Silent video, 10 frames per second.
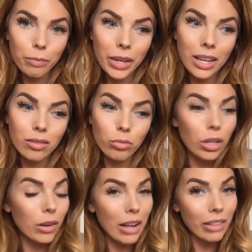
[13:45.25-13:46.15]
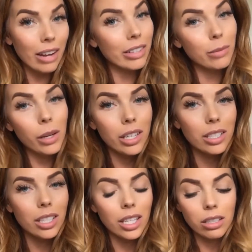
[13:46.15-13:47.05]
because we don't have a lot of
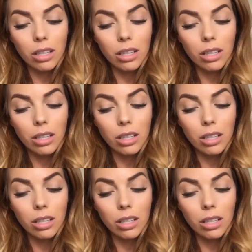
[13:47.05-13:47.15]
experience in this.